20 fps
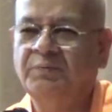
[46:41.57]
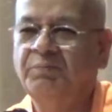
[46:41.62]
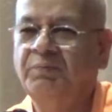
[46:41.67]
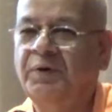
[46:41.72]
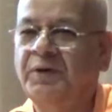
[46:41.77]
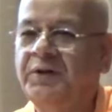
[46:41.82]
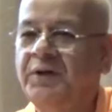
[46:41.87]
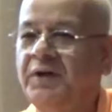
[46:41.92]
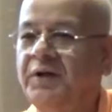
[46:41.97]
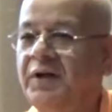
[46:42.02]

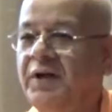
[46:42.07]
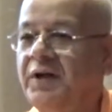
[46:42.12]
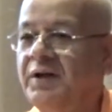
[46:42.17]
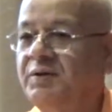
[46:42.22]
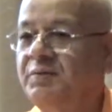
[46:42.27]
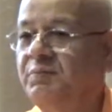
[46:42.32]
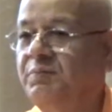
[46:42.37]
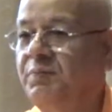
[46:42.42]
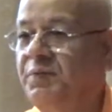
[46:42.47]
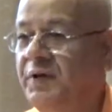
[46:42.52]
Mother
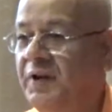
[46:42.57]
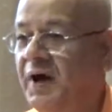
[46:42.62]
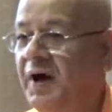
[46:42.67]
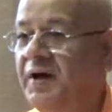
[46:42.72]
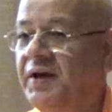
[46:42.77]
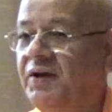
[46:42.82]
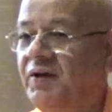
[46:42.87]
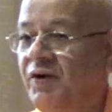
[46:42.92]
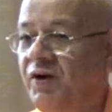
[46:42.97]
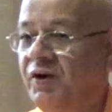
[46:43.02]
is
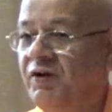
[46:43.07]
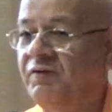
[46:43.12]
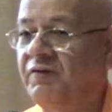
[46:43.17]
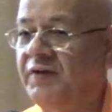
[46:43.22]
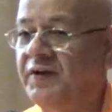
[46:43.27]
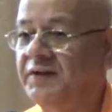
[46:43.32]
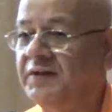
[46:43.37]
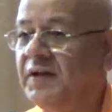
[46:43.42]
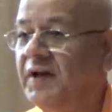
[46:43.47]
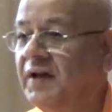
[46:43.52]
benign
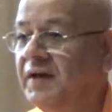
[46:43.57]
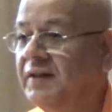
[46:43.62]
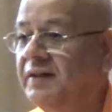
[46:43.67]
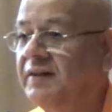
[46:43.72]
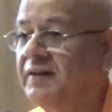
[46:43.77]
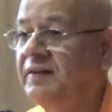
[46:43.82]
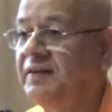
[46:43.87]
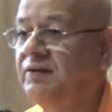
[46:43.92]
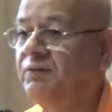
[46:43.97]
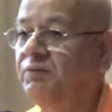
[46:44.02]
always.
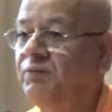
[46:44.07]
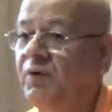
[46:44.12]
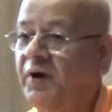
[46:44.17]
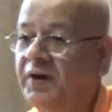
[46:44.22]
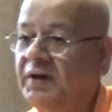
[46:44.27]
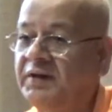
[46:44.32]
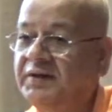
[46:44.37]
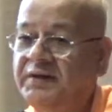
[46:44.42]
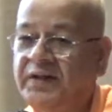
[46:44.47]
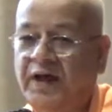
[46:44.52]

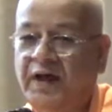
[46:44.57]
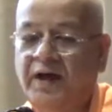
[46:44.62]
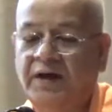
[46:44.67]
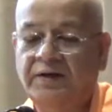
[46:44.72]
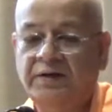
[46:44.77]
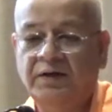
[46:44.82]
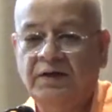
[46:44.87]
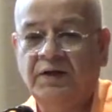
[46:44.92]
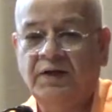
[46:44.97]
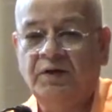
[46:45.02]
One is
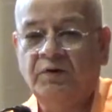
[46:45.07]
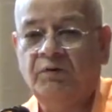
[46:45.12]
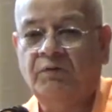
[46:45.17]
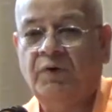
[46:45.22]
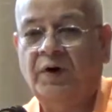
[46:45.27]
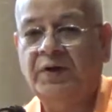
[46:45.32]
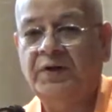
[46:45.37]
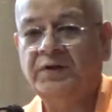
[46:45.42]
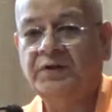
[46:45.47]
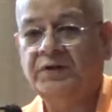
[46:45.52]
that.
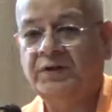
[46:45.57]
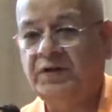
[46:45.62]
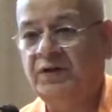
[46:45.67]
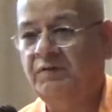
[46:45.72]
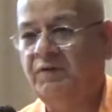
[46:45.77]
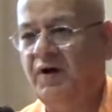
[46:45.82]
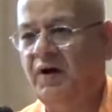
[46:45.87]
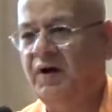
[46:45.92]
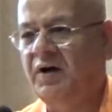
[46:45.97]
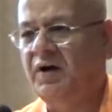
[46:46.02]
One is
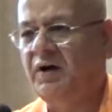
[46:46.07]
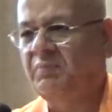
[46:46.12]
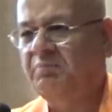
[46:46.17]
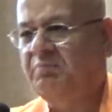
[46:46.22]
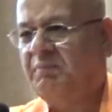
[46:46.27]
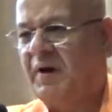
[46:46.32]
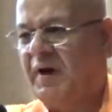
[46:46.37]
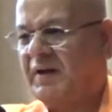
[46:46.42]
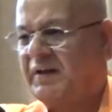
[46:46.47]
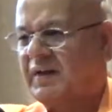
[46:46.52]
Shiva,
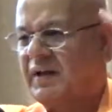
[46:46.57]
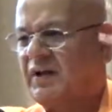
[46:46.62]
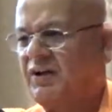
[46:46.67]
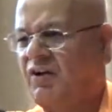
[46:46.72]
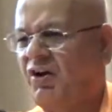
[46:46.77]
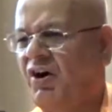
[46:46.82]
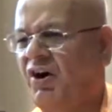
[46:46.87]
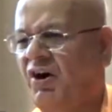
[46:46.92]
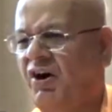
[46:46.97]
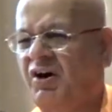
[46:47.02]
matted
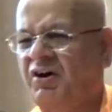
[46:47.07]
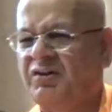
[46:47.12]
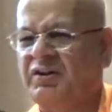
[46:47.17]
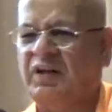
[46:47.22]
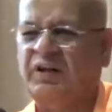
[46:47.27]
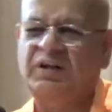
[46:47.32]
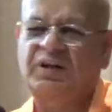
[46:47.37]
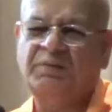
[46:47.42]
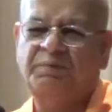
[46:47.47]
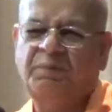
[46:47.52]

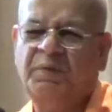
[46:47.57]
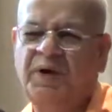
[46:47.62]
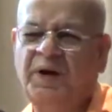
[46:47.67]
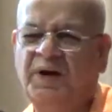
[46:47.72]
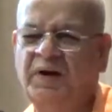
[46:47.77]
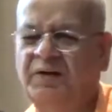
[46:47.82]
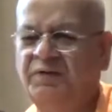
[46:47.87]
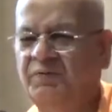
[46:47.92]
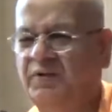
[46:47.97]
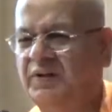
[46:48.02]
locks and
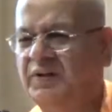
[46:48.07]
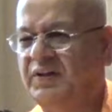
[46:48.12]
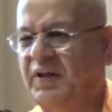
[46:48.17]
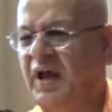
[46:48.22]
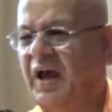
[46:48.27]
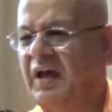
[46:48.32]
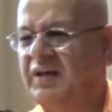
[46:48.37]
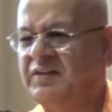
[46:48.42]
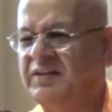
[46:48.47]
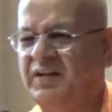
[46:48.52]
smeared with
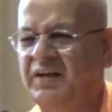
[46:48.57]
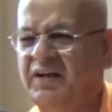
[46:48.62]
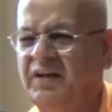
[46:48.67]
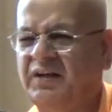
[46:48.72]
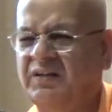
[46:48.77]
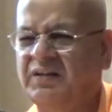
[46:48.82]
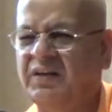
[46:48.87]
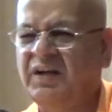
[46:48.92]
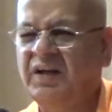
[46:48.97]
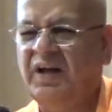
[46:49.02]

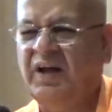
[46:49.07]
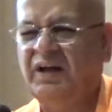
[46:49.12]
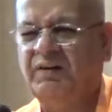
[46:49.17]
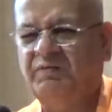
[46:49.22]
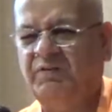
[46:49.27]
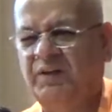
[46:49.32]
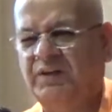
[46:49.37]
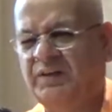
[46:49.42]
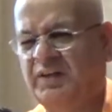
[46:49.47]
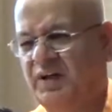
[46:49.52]
ashes
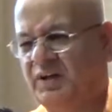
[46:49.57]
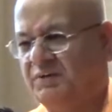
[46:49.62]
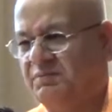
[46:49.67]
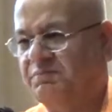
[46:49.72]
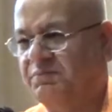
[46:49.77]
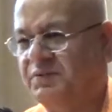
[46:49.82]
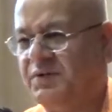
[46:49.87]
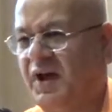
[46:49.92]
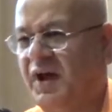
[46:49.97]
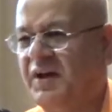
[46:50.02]
and with
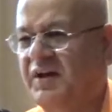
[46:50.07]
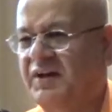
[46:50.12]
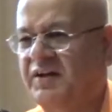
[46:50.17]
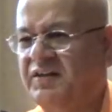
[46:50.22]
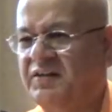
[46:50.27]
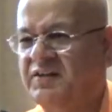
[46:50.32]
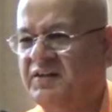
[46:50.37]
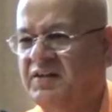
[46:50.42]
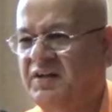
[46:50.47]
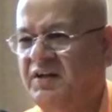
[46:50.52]
a tiger
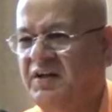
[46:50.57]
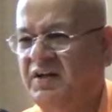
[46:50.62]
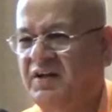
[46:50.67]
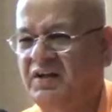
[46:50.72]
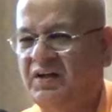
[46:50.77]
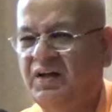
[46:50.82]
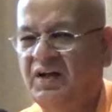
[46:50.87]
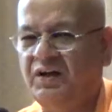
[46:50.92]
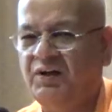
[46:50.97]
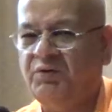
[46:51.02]

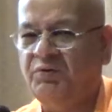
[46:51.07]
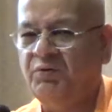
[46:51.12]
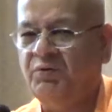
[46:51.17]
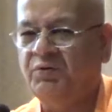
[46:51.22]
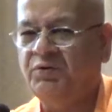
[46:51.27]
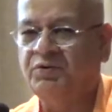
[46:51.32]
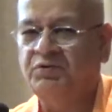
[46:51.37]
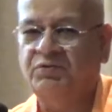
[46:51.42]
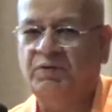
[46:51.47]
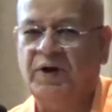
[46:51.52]
skin,
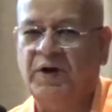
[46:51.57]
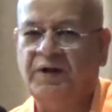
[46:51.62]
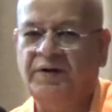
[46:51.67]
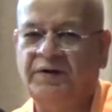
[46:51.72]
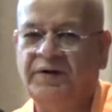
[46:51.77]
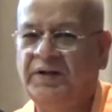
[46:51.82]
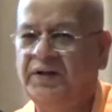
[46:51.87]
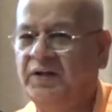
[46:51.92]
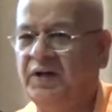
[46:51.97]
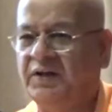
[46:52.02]
no
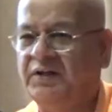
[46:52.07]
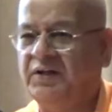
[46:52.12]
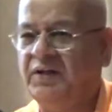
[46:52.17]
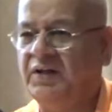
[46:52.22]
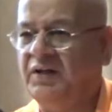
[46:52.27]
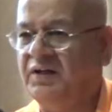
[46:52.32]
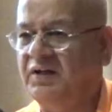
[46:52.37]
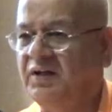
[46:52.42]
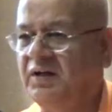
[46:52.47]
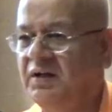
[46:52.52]
jewelry,
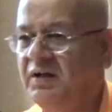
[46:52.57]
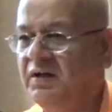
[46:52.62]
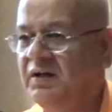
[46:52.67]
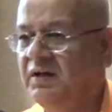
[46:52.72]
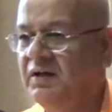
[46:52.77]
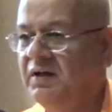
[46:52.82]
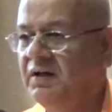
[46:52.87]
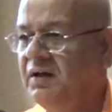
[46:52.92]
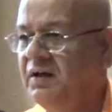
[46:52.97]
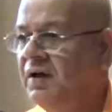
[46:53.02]
nothing.
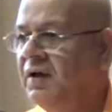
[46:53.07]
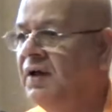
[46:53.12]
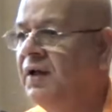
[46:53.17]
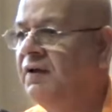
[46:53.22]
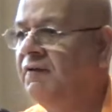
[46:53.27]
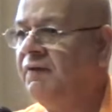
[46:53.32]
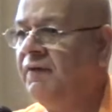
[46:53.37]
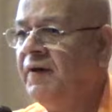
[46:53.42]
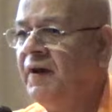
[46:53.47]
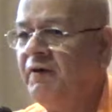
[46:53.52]

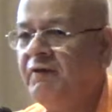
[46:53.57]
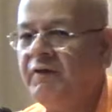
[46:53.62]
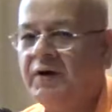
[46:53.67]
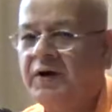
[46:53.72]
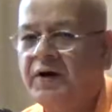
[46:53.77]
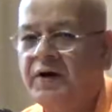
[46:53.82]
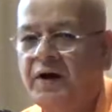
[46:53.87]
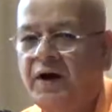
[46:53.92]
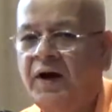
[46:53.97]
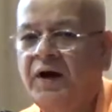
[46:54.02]
Even
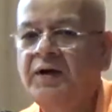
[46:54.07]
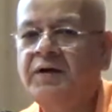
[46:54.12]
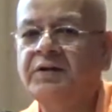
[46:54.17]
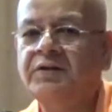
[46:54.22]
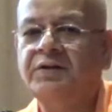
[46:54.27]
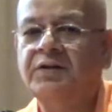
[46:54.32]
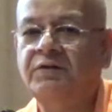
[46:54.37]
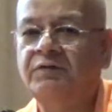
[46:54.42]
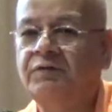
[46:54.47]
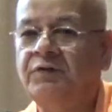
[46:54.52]
our
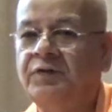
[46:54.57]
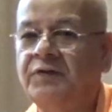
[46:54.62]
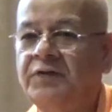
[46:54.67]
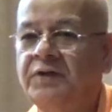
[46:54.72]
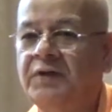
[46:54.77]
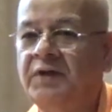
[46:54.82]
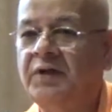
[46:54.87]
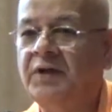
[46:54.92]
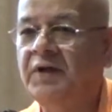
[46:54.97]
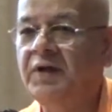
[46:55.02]
Christ, if you
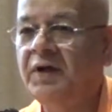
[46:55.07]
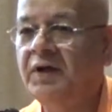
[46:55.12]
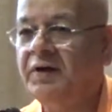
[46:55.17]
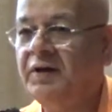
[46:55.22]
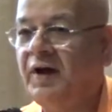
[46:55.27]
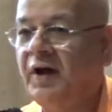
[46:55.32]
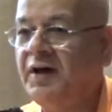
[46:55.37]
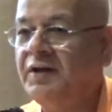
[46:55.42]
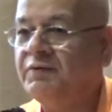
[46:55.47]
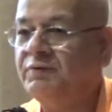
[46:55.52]
see,
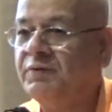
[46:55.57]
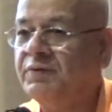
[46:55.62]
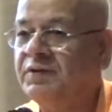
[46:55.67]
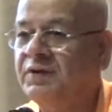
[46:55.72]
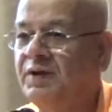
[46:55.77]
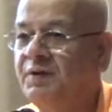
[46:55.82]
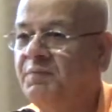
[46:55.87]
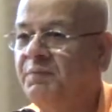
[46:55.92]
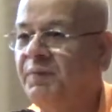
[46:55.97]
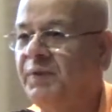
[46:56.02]
Christ was
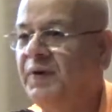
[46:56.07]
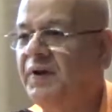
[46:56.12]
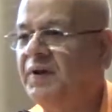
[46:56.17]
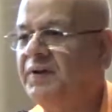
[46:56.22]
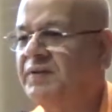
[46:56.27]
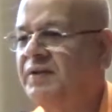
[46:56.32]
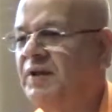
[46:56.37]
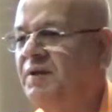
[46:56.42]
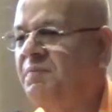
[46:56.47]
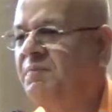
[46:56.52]

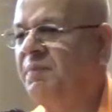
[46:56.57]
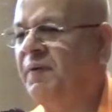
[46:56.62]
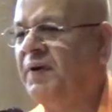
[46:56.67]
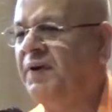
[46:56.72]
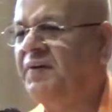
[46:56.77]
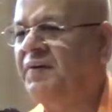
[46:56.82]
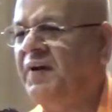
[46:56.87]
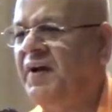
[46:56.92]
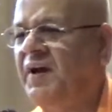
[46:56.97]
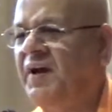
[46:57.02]

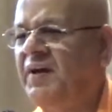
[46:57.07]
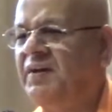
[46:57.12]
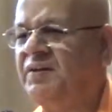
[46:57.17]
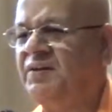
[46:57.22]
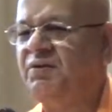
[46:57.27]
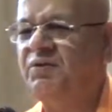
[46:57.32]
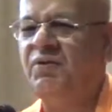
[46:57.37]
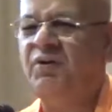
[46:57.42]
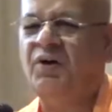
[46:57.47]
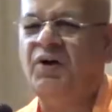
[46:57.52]
simple
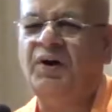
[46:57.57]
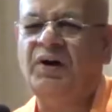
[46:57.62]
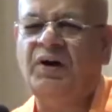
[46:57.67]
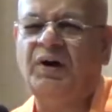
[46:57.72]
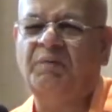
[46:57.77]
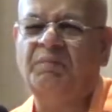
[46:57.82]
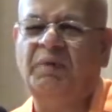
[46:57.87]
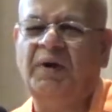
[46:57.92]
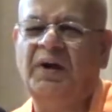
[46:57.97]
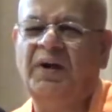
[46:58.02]
dress, no
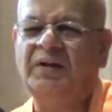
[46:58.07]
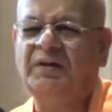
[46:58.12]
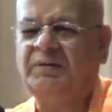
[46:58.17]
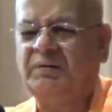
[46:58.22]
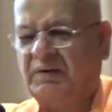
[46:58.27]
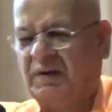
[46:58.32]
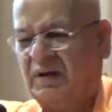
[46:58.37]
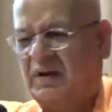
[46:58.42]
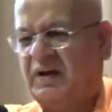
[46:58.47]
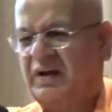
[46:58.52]
ornaments,
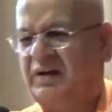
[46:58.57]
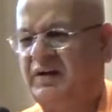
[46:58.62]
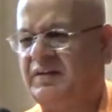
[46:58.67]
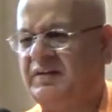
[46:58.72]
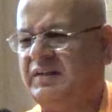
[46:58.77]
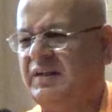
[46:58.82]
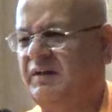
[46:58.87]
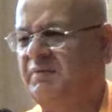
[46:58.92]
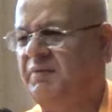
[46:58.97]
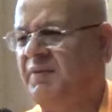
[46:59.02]
hair
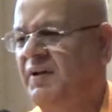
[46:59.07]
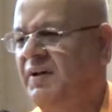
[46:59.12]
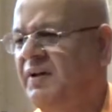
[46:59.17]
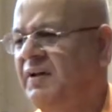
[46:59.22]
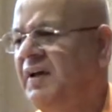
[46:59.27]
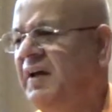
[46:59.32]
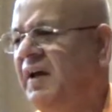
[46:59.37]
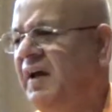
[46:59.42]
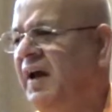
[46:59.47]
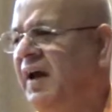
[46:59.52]

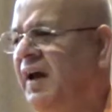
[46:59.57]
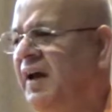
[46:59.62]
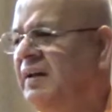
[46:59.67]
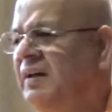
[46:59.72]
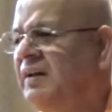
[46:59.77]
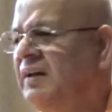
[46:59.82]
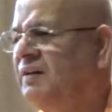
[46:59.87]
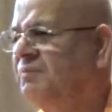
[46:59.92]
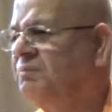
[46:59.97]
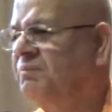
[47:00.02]
disabled,
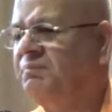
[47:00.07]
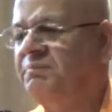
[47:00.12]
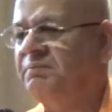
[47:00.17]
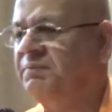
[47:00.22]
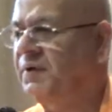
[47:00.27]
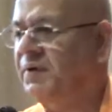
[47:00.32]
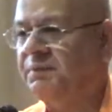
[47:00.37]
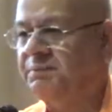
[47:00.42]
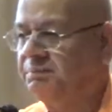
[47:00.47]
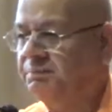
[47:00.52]

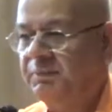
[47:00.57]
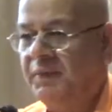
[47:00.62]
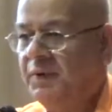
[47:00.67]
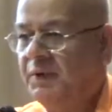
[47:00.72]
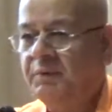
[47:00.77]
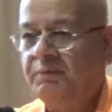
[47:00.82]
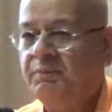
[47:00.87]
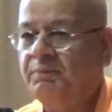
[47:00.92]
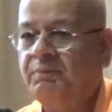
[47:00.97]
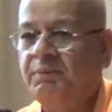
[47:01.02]
and
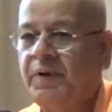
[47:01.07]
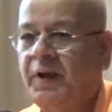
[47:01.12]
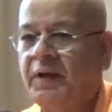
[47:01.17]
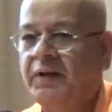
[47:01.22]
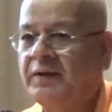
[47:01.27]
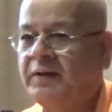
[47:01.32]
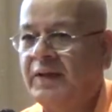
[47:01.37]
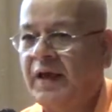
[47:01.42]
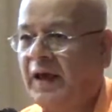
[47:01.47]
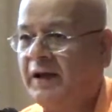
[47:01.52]

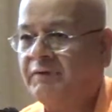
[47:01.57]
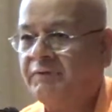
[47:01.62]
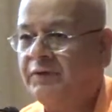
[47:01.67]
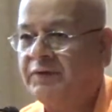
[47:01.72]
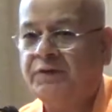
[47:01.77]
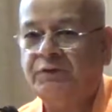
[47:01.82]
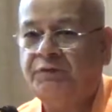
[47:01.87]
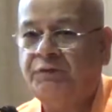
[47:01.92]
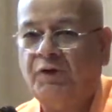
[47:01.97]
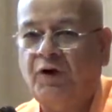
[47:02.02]
that
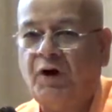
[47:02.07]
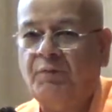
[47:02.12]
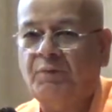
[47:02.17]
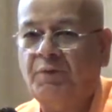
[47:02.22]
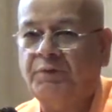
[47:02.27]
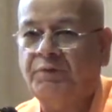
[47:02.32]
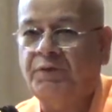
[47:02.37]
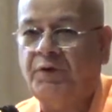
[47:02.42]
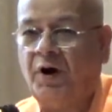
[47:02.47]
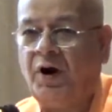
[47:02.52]
was the
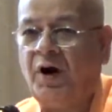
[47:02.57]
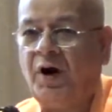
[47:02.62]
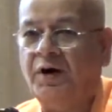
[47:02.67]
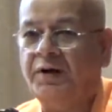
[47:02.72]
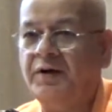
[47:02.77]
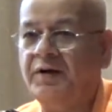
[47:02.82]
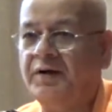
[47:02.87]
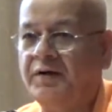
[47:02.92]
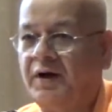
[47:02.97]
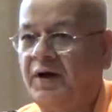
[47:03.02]
form of
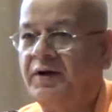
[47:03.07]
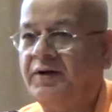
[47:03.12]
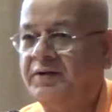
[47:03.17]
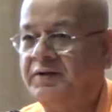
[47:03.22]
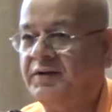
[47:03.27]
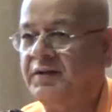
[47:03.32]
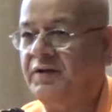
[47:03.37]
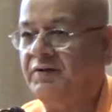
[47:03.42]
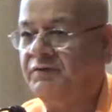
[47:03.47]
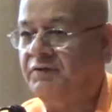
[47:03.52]
God,
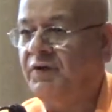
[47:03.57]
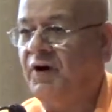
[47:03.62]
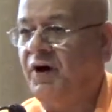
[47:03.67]
incarnation of